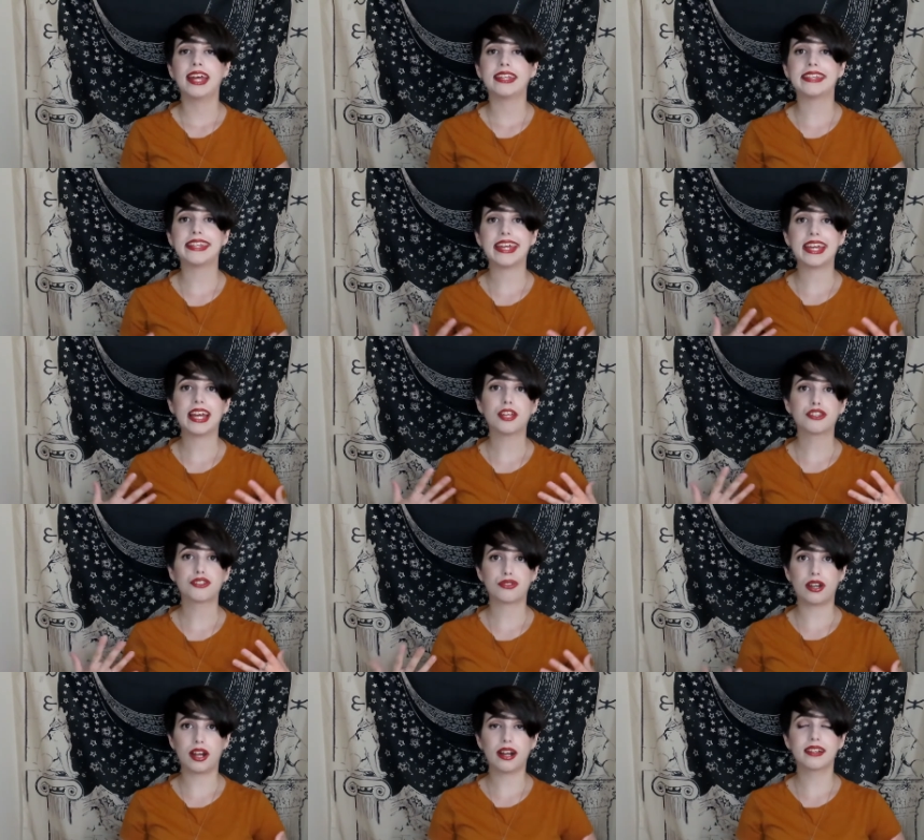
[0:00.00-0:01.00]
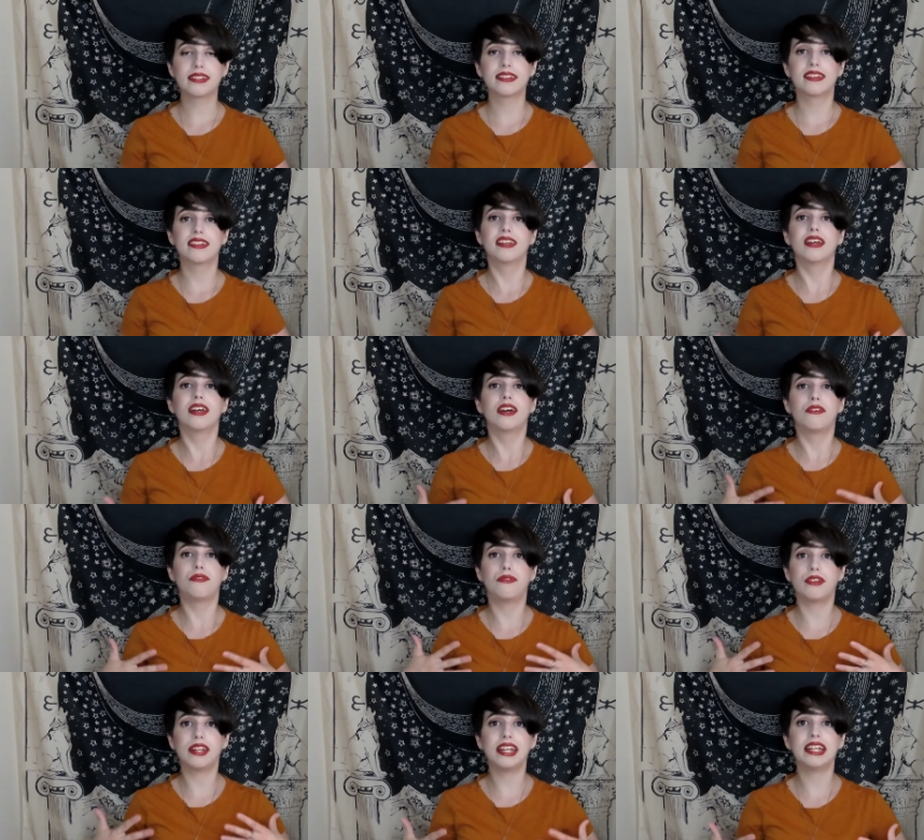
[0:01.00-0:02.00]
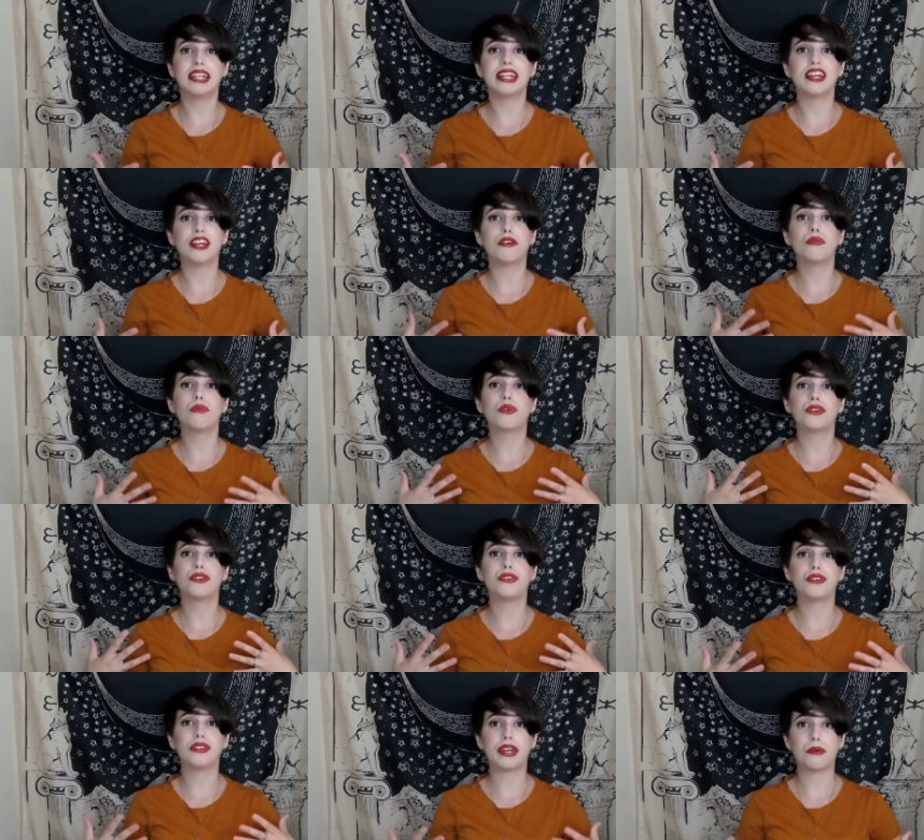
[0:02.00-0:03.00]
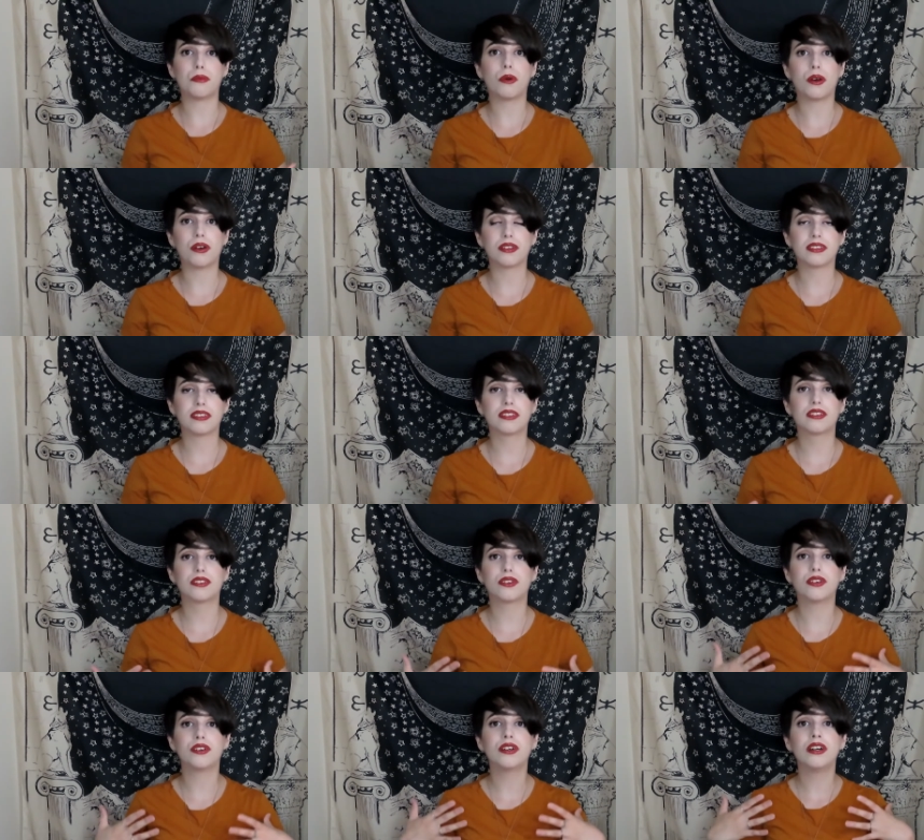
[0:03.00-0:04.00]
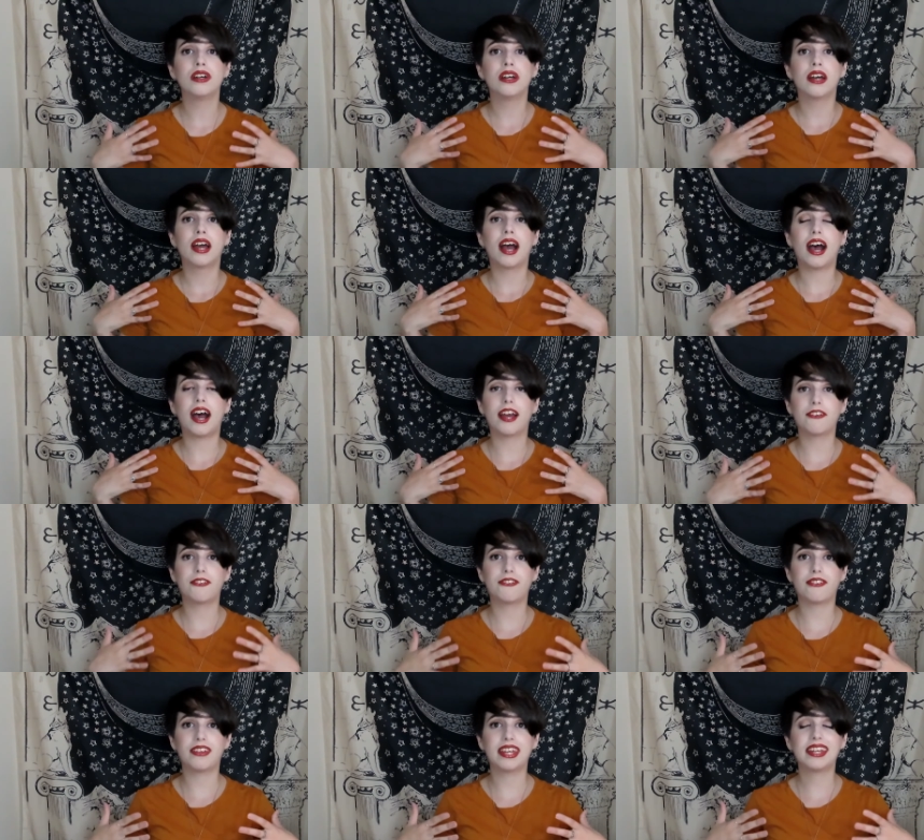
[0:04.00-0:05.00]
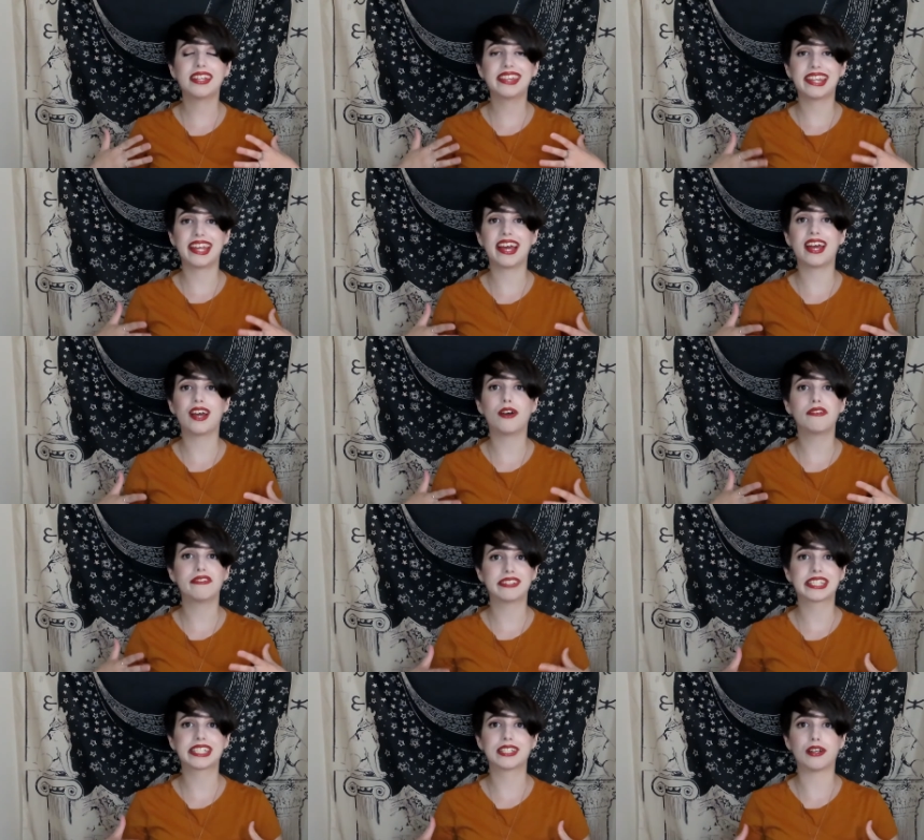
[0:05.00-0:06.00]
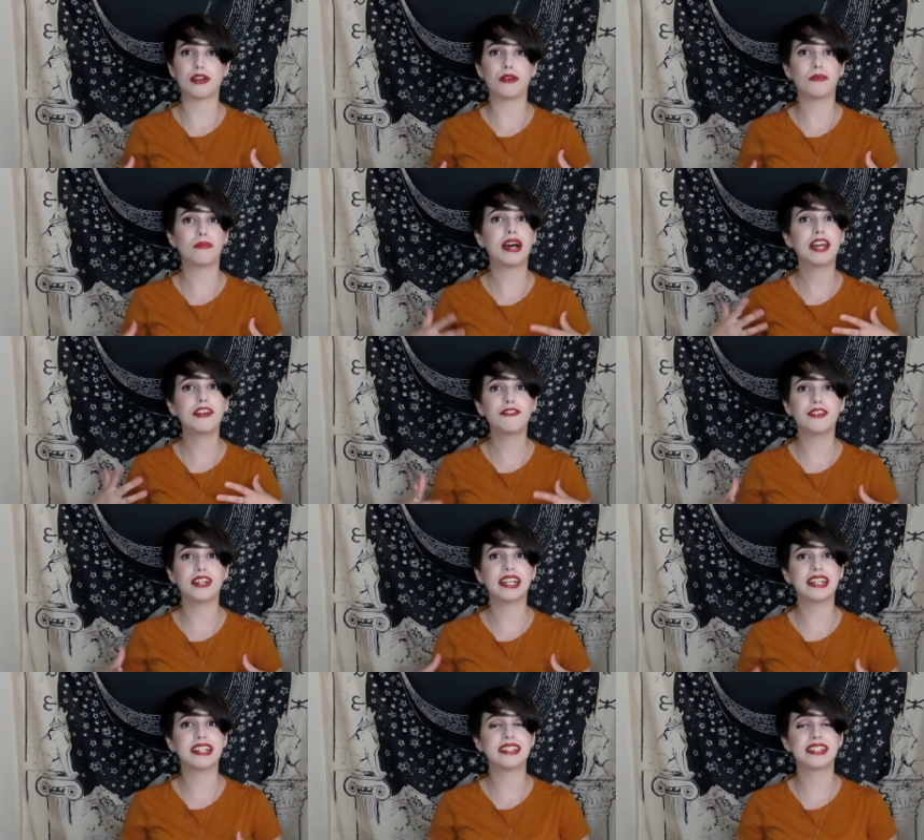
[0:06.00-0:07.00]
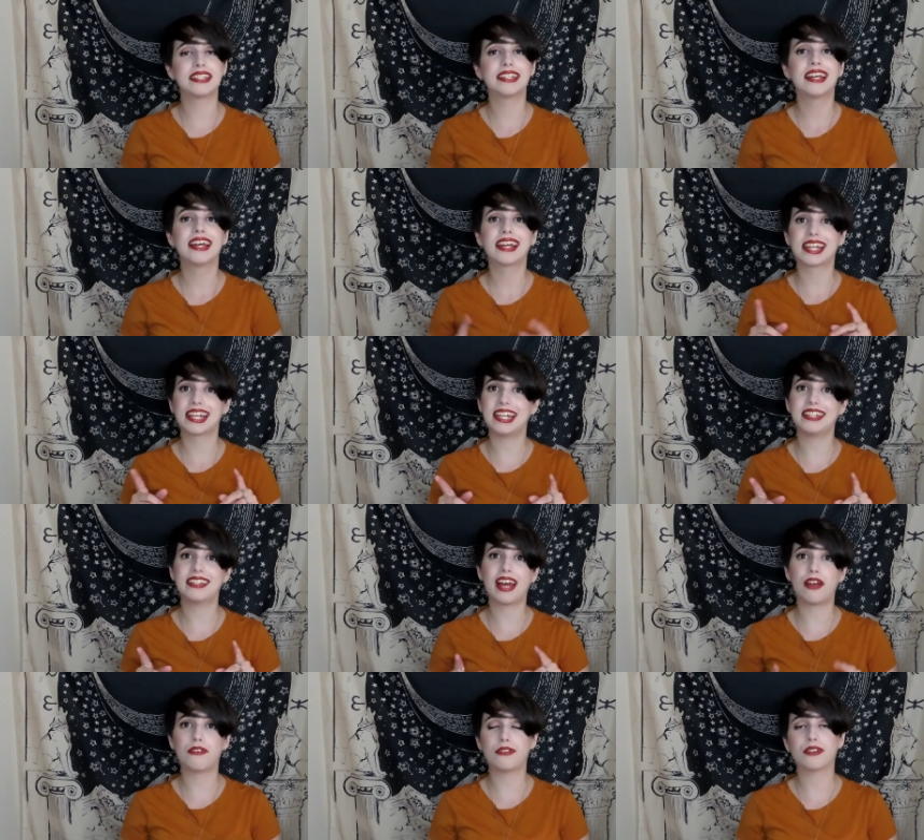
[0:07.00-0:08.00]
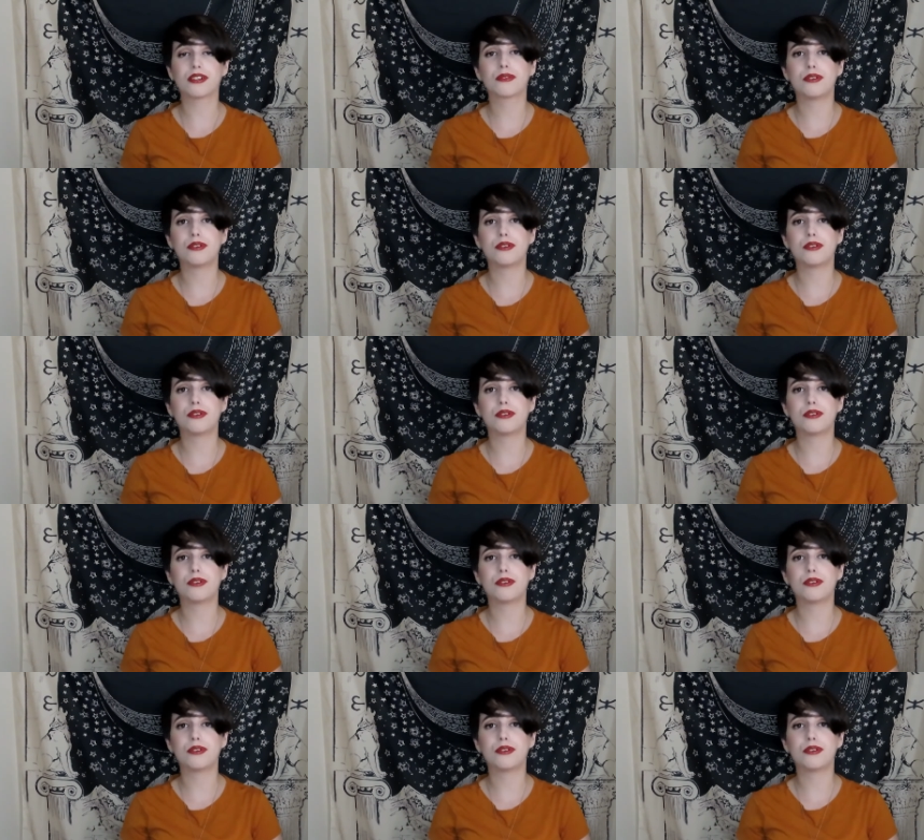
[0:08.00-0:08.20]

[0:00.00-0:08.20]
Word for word: they attract really what do they want. So I think that also my friend Kitaruk,